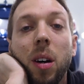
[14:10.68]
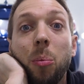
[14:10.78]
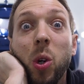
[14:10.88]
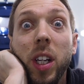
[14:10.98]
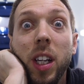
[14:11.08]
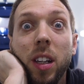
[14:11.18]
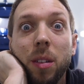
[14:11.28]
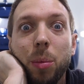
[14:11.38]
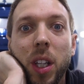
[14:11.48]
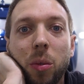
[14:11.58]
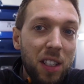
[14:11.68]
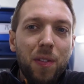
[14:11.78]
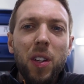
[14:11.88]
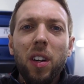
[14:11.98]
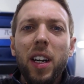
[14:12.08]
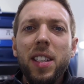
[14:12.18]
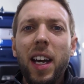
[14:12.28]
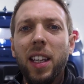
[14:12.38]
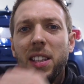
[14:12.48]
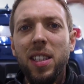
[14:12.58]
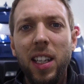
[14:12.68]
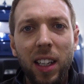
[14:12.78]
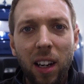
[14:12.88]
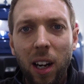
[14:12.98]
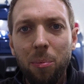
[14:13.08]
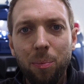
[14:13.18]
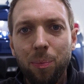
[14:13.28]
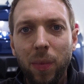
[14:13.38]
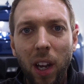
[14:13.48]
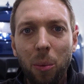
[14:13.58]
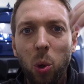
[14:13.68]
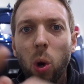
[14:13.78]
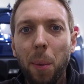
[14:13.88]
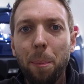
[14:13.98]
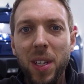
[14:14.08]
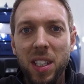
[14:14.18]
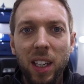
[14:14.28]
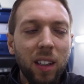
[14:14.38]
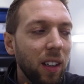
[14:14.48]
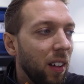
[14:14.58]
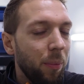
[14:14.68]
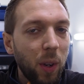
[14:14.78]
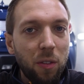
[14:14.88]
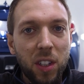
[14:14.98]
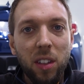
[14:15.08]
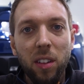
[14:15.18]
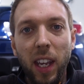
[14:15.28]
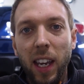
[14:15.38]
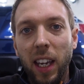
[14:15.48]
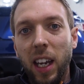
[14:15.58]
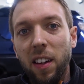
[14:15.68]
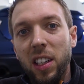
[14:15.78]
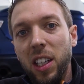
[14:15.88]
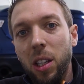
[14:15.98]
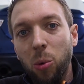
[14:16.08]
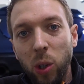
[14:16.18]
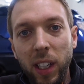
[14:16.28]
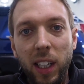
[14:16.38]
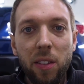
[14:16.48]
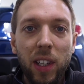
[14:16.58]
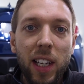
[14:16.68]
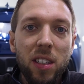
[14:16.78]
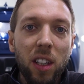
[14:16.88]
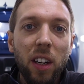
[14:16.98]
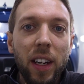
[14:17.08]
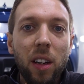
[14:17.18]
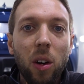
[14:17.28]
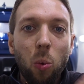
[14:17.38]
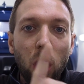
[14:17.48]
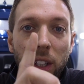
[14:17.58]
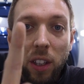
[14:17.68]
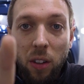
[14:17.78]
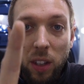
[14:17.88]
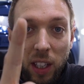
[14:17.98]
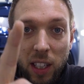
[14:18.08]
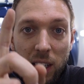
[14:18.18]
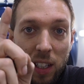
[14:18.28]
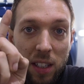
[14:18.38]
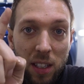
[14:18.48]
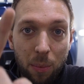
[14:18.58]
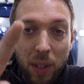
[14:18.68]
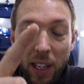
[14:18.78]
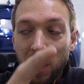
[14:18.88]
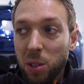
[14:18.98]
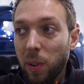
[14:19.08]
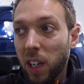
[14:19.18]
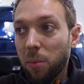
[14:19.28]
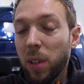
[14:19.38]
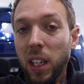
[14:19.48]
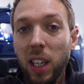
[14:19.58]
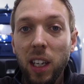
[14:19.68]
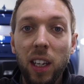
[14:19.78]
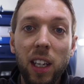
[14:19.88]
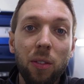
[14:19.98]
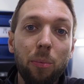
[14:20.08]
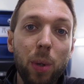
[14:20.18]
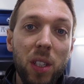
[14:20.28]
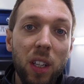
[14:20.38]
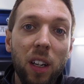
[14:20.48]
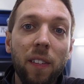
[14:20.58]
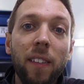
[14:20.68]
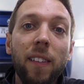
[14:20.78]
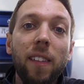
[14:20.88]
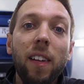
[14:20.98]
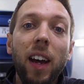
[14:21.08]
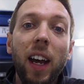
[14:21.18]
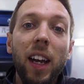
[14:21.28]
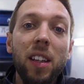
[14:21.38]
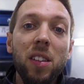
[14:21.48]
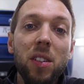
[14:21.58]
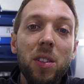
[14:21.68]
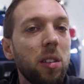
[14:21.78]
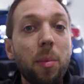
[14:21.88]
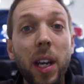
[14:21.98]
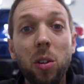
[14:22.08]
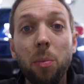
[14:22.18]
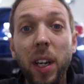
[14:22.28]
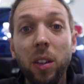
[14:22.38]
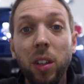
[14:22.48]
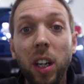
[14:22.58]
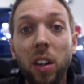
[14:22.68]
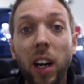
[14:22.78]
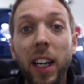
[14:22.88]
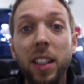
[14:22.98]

Morning, by the way. As if you guys hadn't seen, I'm quite busy. Often getting here early in the morning, leaving late at night. What I don't need is something else making me even busier. And you may or may not know,